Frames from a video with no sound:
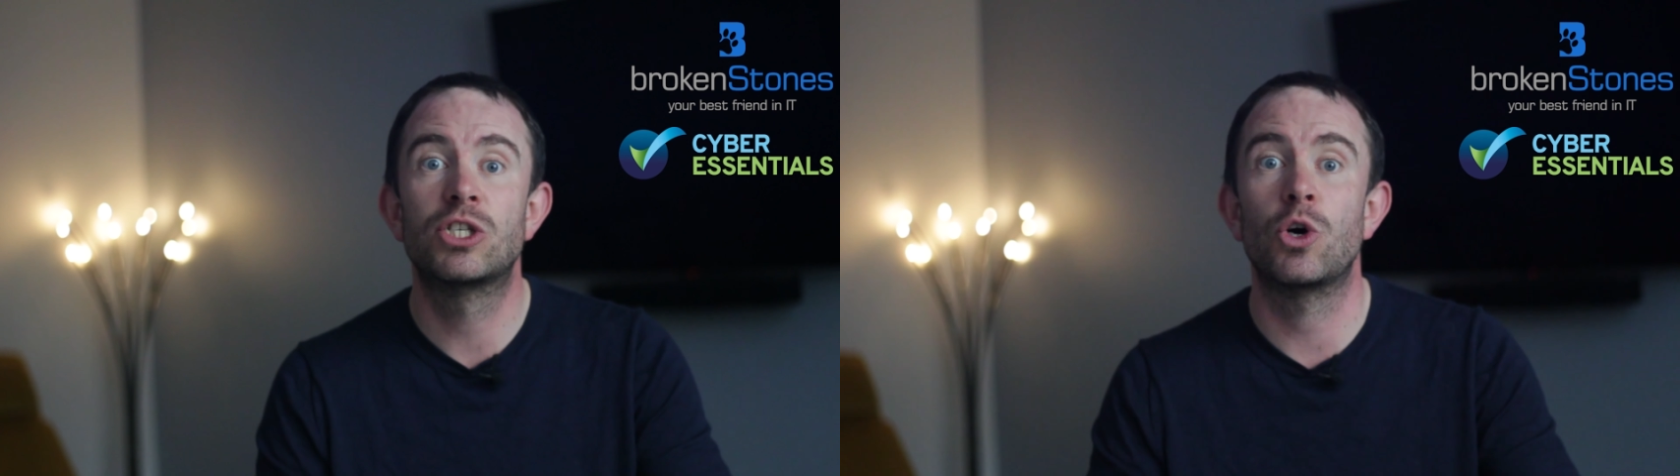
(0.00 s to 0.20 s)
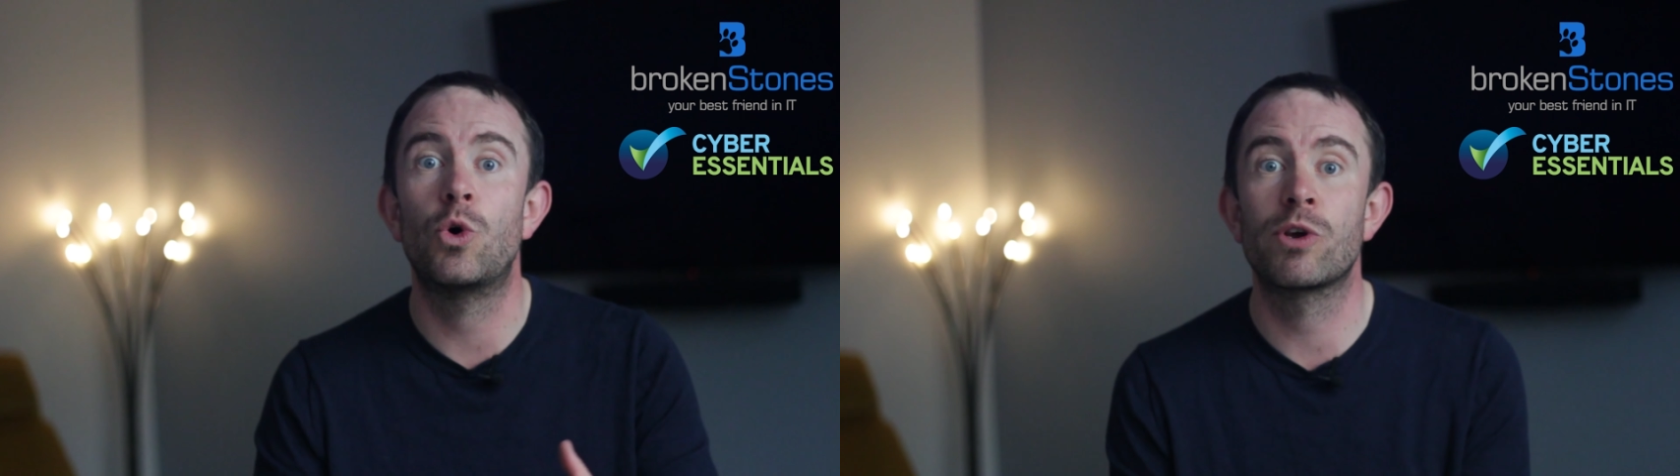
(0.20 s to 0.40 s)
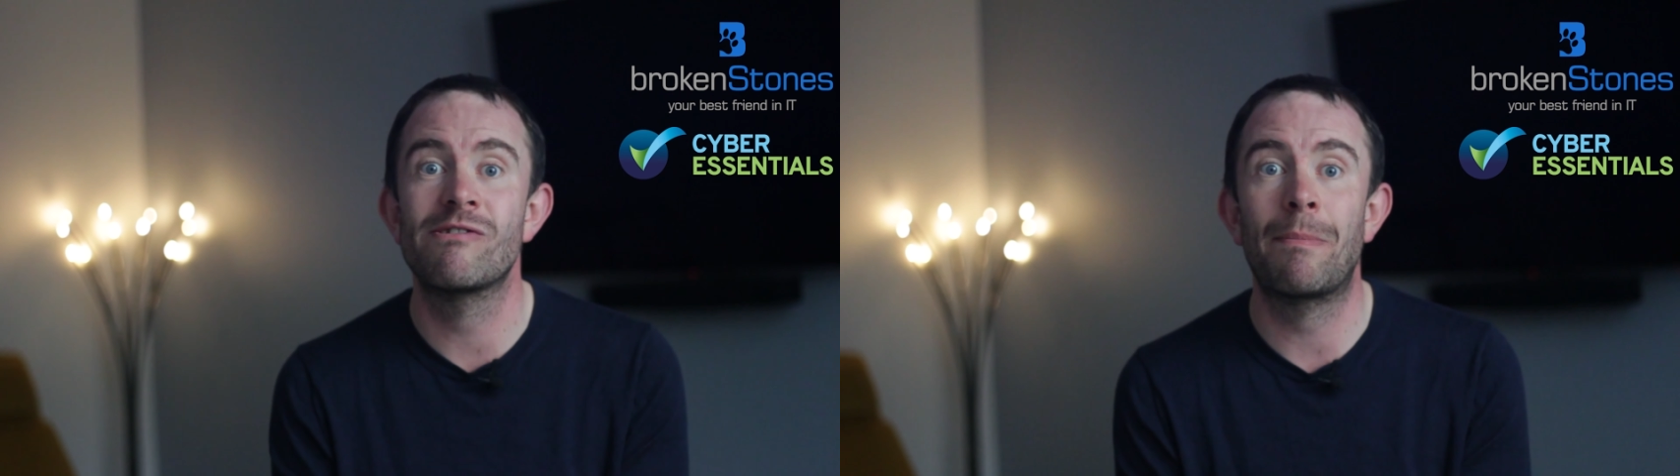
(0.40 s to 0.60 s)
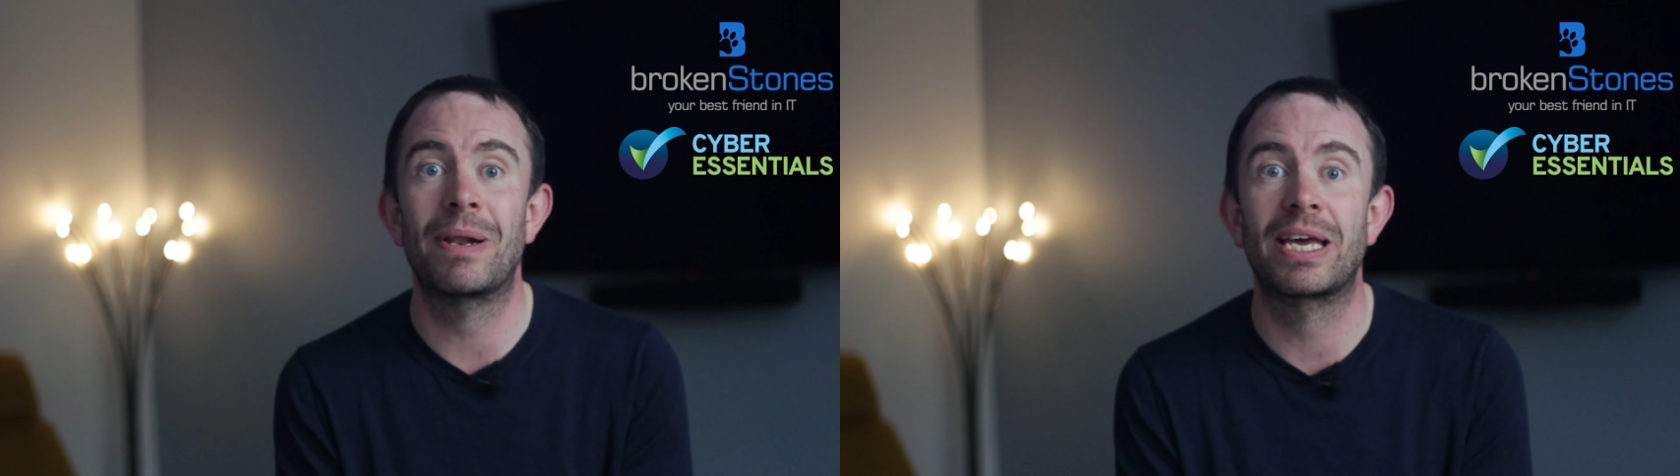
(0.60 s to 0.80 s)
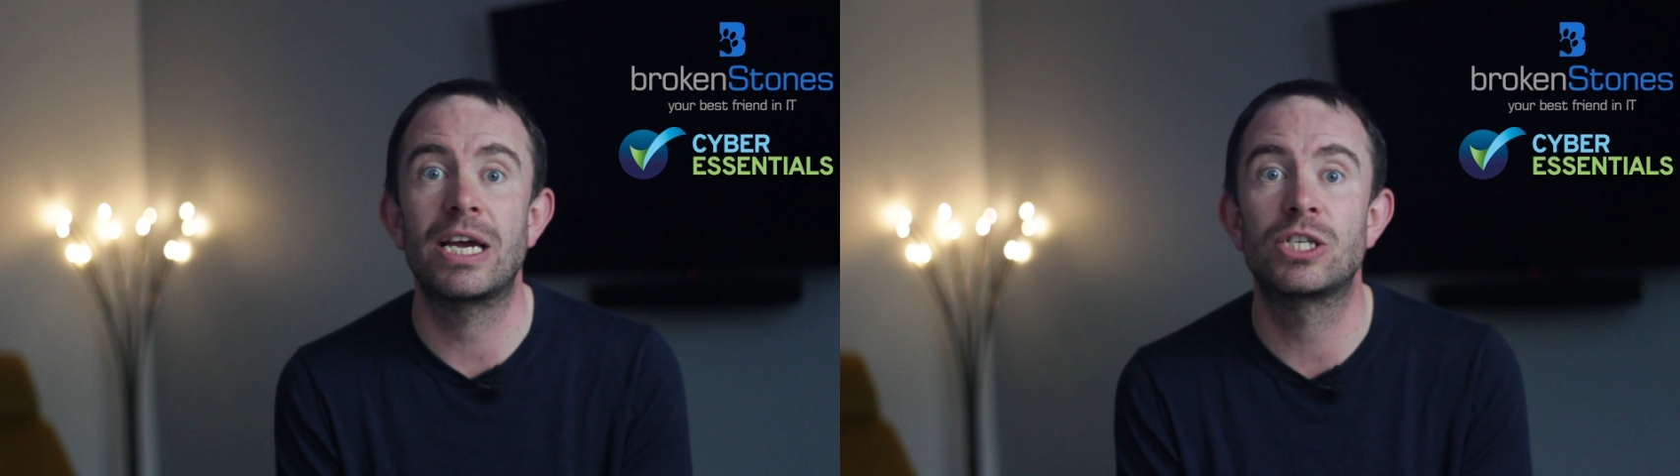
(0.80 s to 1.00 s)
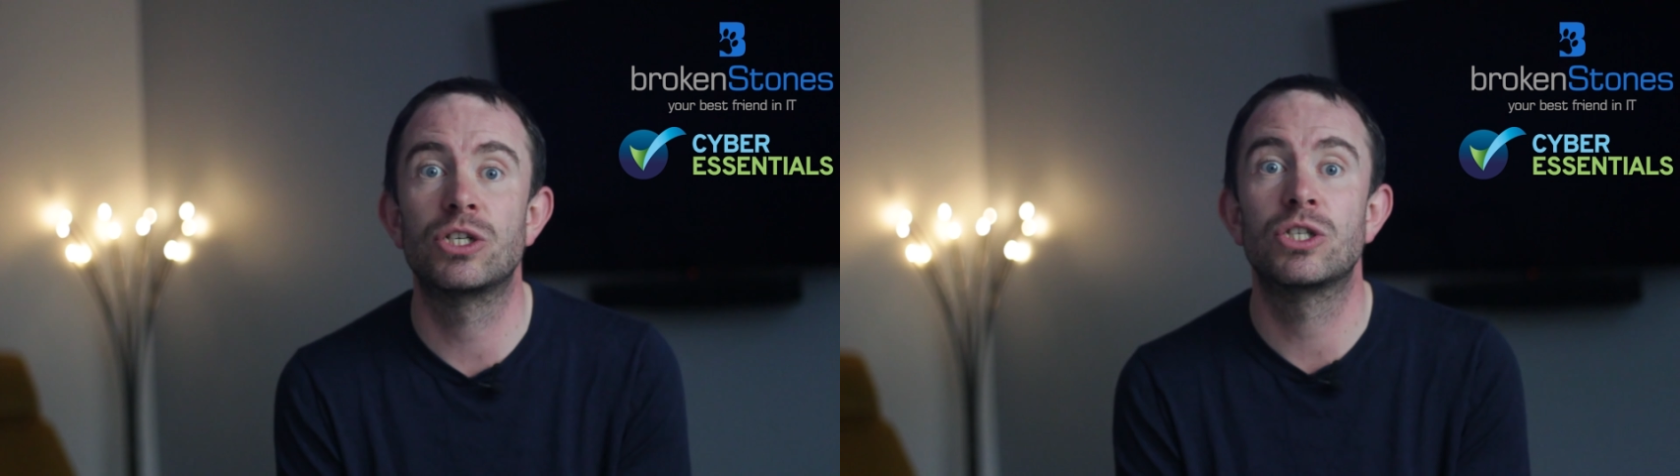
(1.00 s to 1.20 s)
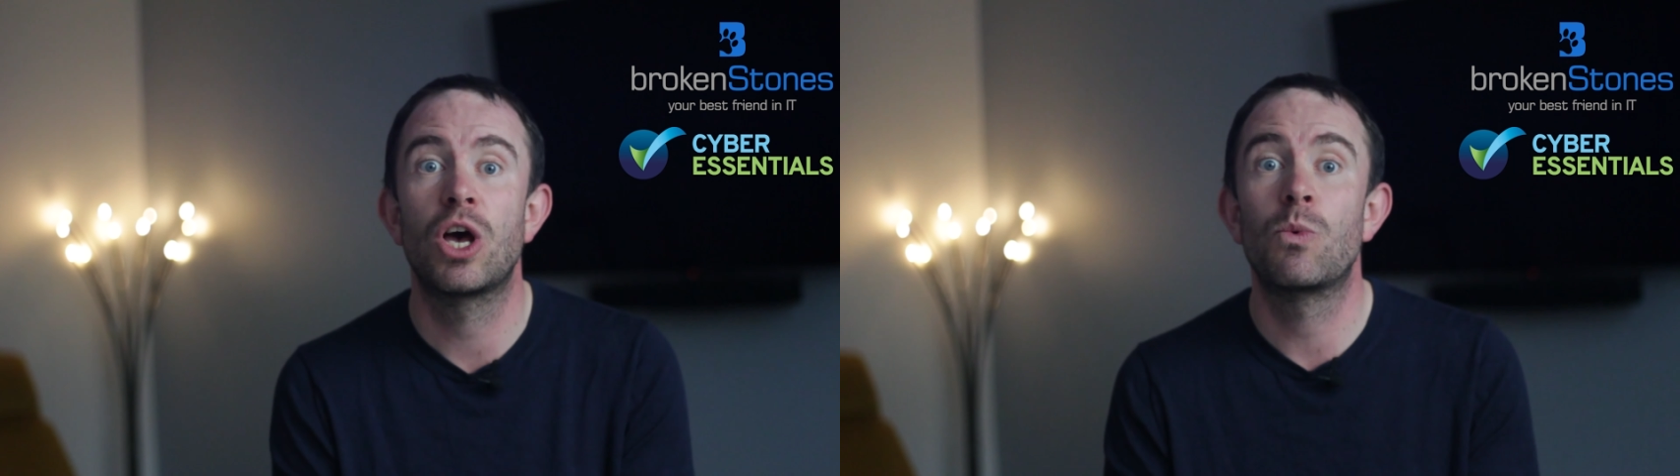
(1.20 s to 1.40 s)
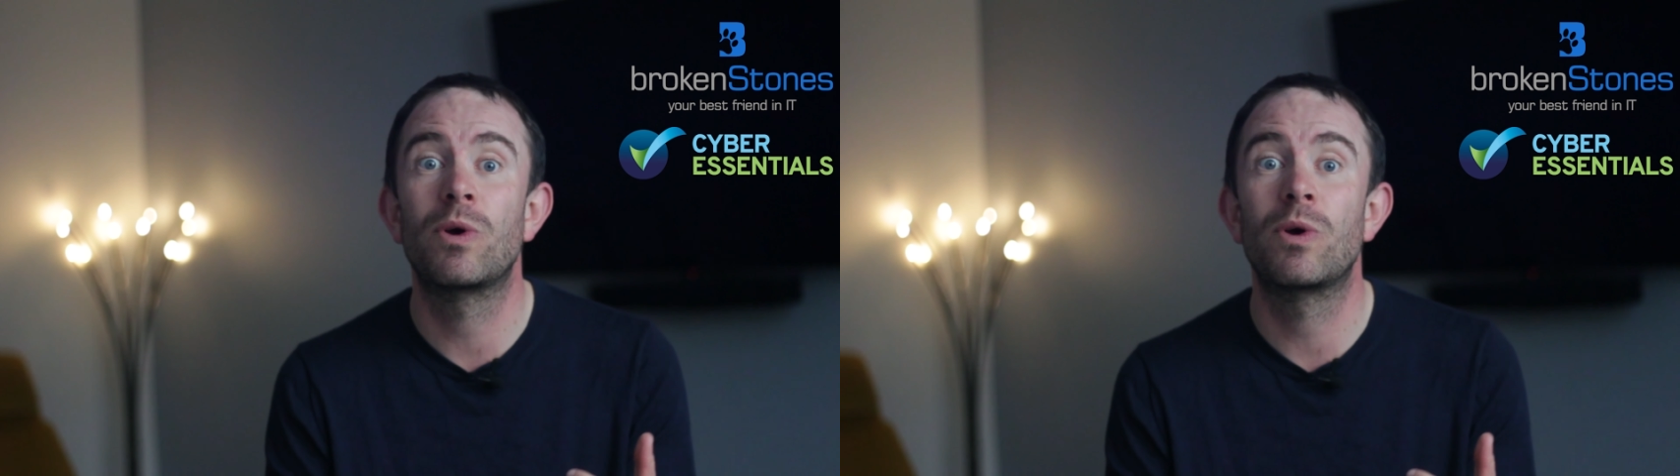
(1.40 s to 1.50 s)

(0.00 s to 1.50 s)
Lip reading: to all your applications